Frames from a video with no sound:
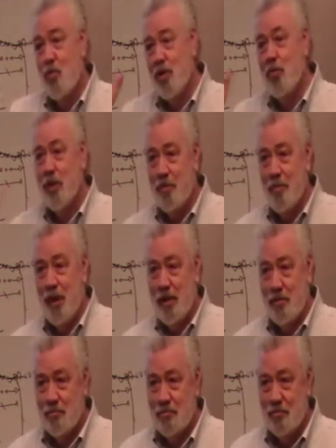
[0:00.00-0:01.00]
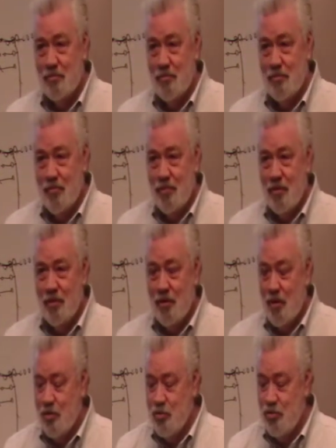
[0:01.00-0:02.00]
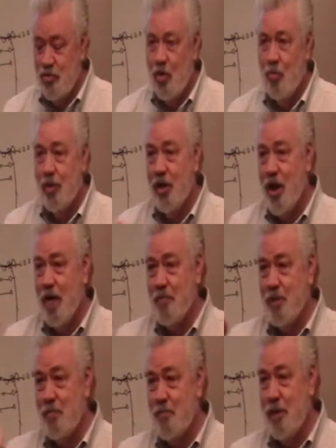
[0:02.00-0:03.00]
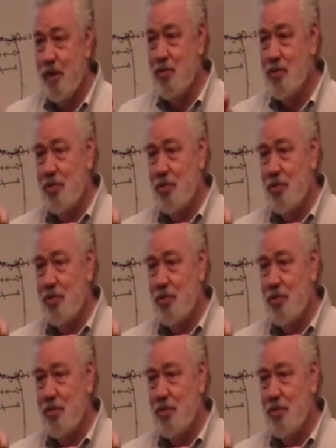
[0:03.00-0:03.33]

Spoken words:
one quick bang. As long as you know what copy and paste